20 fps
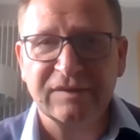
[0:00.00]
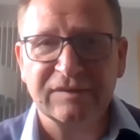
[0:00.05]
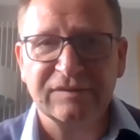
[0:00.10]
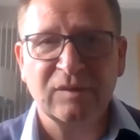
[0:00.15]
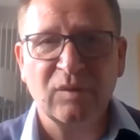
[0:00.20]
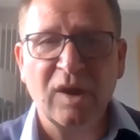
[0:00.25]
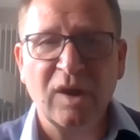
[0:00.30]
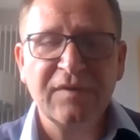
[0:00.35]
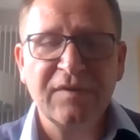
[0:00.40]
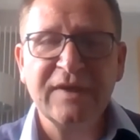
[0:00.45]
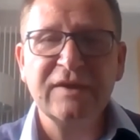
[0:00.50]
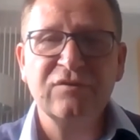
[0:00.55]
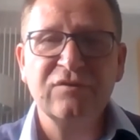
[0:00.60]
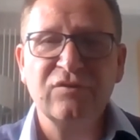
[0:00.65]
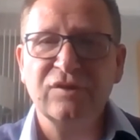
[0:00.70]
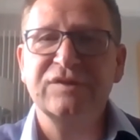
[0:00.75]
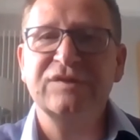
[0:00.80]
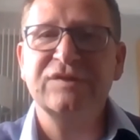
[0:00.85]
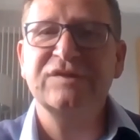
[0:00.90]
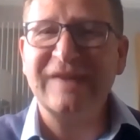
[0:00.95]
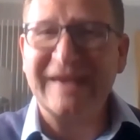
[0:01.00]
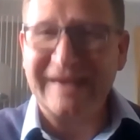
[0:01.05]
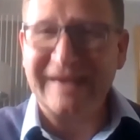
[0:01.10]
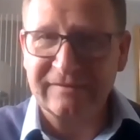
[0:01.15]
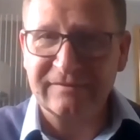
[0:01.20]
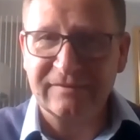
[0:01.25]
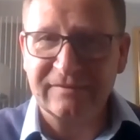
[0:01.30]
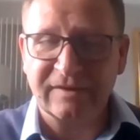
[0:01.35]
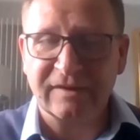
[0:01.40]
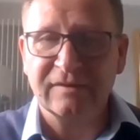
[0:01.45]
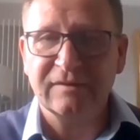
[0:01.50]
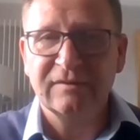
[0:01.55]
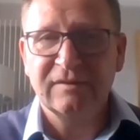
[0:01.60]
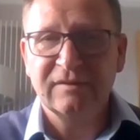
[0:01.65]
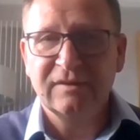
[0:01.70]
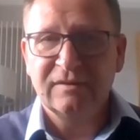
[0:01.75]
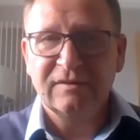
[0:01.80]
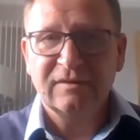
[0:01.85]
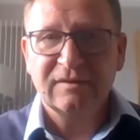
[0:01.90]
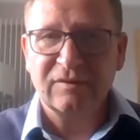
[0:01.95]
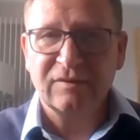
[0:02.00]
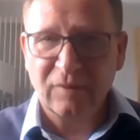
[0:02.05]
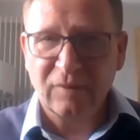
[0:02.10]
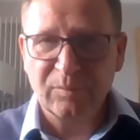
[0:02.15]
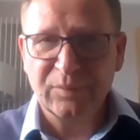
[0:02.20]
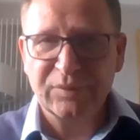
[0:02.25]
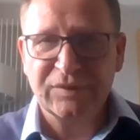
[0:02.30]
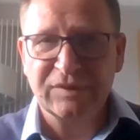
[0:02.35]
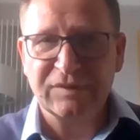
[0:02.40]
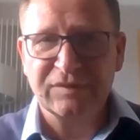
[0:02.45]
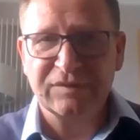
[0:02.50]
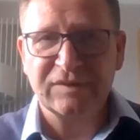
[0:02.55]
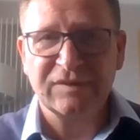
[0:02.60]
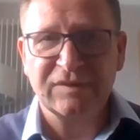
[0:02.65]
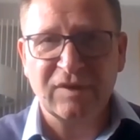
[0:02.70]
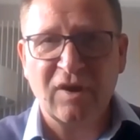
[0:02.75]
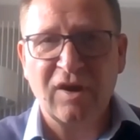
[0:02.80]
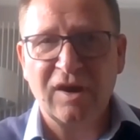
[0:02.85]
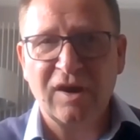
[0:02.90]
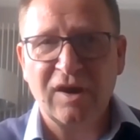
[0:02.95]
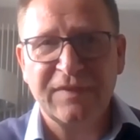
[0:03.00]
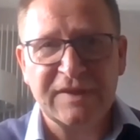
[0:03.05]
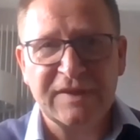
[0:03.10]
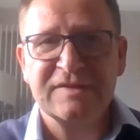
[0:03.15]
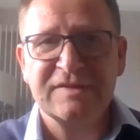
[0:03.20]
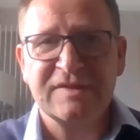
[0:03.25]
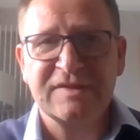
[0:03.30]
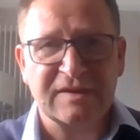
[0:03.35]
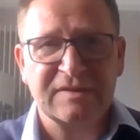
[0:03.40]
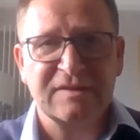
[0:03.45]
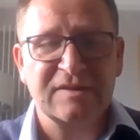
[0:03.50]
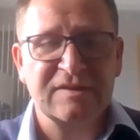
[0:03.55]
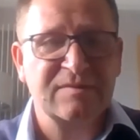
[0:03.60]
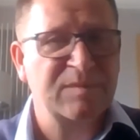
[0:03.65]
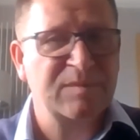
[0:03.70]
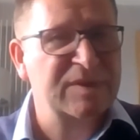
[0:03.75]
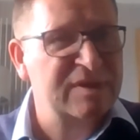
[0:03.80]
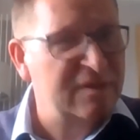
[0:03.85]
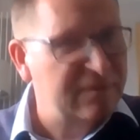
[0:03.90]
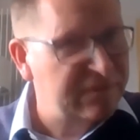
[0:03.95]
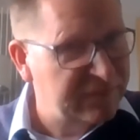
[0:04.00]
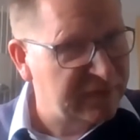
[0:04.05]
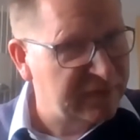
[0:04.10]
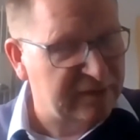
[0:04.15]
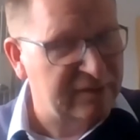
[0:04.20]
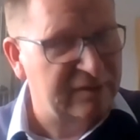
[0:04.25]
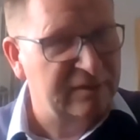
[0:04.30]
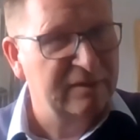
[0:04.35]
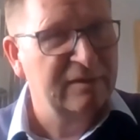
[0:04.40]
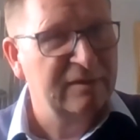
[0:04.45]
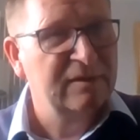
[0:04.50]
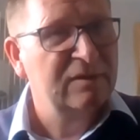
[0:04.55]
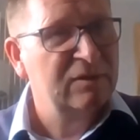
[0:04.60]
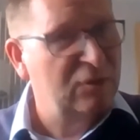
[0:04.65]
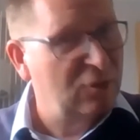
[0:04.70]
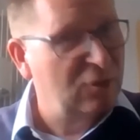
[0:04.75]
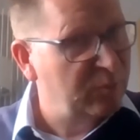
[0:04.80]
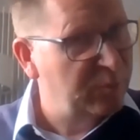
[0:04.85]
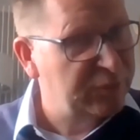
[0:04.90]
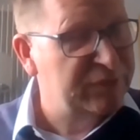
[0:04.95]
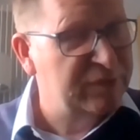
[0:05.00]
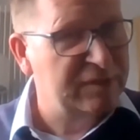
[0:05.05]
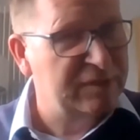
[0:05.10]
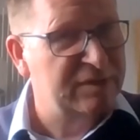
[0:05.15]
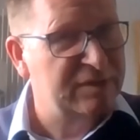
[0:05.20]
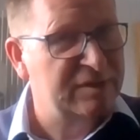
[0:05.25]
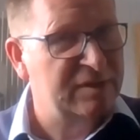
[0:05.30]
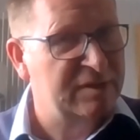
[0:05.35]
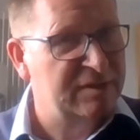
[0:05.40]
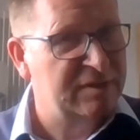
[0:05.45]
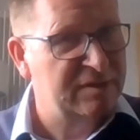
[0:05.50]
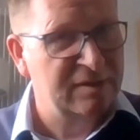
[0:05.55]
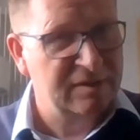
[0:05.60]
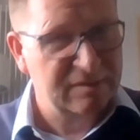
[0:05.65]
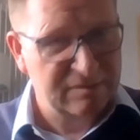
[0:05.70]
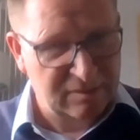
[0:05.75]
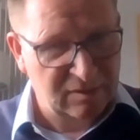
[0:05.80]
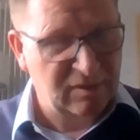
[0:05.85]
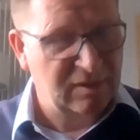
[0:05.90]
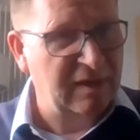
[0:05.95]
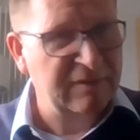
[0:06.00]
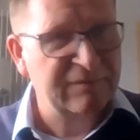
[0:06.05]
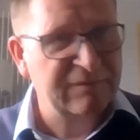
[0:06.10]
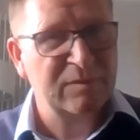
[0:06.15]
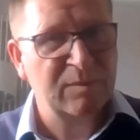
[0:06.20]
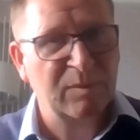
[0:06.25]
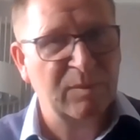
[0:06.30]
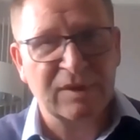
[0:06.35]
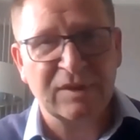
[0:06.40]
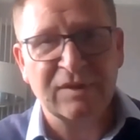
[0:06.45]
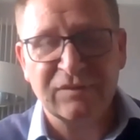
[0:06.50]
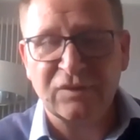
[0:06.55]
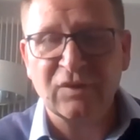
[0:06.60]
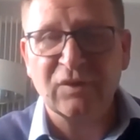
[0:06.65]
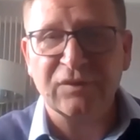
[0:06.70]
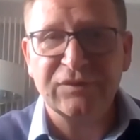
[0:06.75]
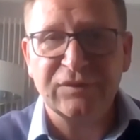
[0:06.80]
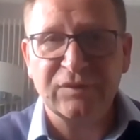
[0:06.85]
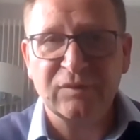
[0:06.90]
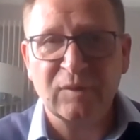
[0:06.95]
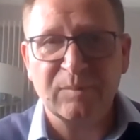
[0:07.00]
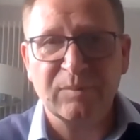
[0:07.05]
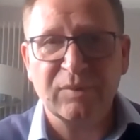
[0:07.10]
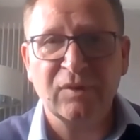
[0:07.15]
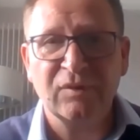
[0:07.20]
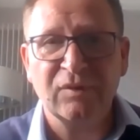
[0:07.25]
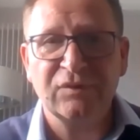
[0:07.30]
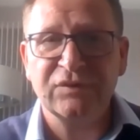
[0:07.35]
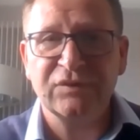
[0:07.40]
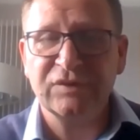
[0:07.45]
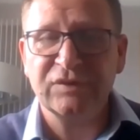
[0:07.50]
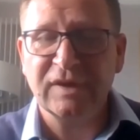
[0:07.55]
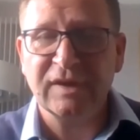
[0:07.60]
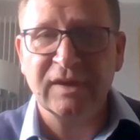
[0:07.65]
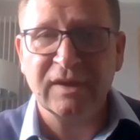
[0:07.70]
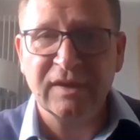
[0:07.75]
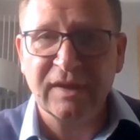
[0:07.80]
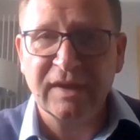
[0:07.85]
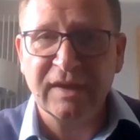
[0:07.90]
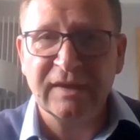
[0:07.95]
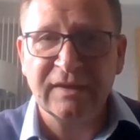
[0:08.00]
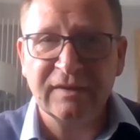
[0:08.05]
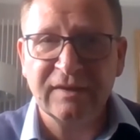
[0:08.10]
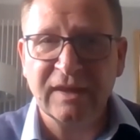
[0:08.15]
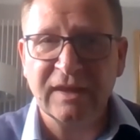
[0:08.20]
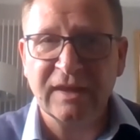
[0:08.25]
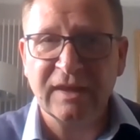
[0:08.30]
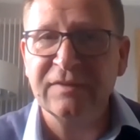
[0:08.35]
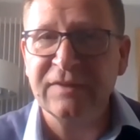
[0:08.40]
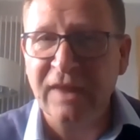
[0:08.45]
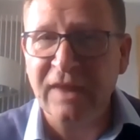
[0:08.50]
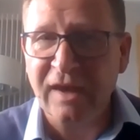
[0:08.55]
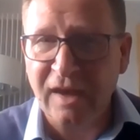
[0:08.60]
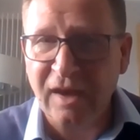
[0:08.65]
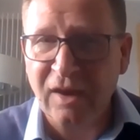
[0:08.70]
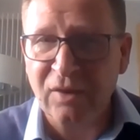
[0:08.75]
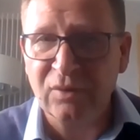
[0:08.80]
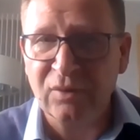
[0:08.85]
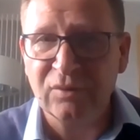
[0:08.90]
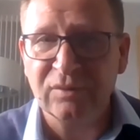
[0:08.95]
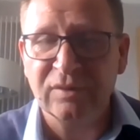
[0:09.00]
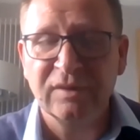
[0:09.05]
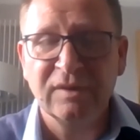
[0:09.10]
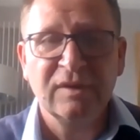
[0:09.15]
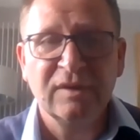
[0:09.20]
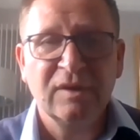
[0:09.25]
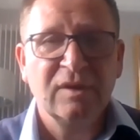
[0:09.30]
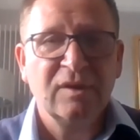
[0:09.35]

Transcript: So are they cross-sector competencies, or are they sector-specific competencies that everybody has got to approach in their own